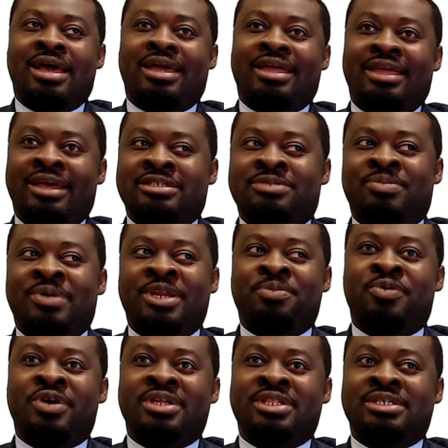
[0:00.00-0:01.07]
Yes, but the
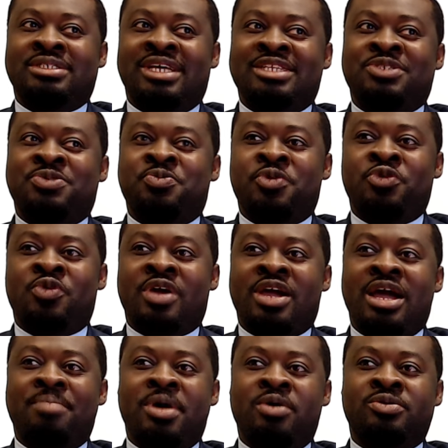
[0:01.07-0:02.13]
point is that when you
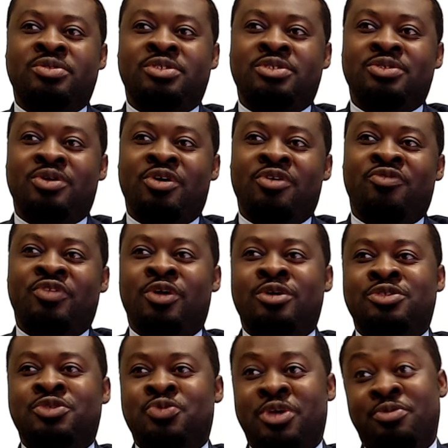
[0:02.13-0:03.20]
come out of law
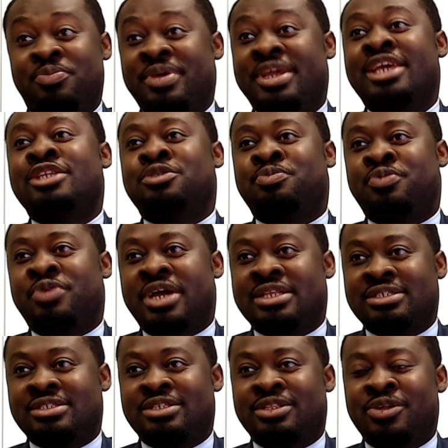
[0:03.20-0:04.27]
school and you begin to
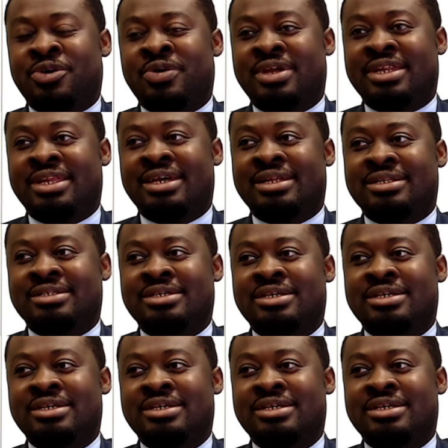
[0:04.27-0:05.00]
practice law and then